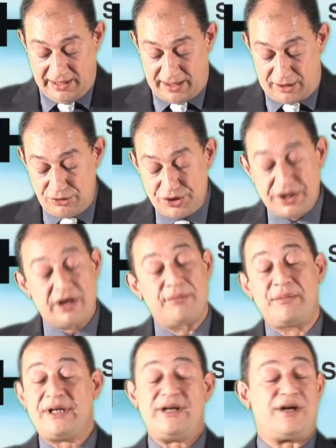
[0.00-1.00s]
Also, there are
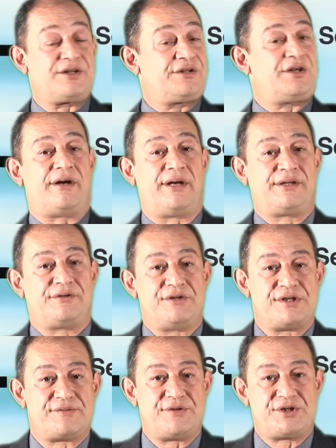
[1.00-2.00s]
many other
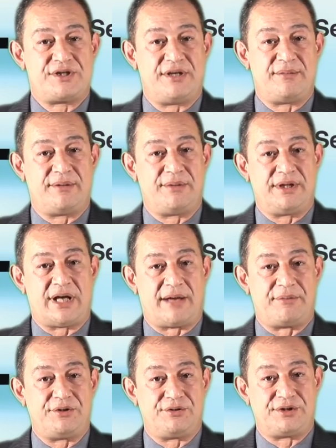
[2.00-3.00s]
directories which they may be
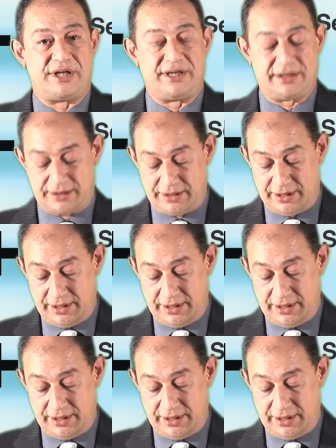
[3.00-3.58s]
happy to take